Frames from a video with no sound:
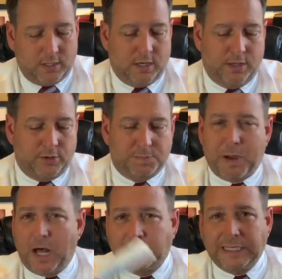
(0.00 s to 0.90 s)
There's
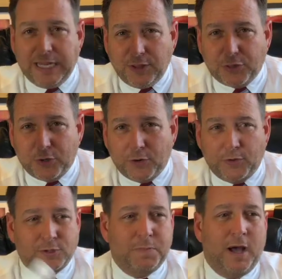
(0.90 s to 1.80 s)
polyether,
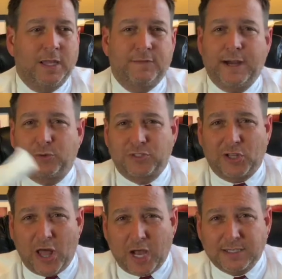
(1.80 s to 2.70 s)
there's polyvinyl
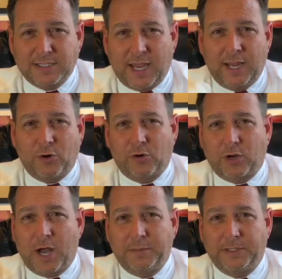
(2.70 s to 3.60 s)
siloxane, or
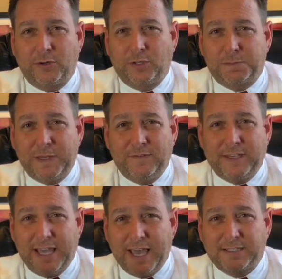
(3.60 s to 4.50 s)
commonly known as
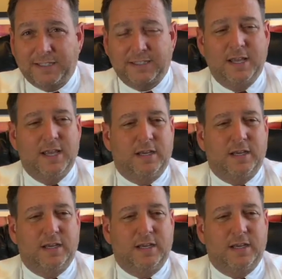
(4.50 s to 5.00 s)
PVS.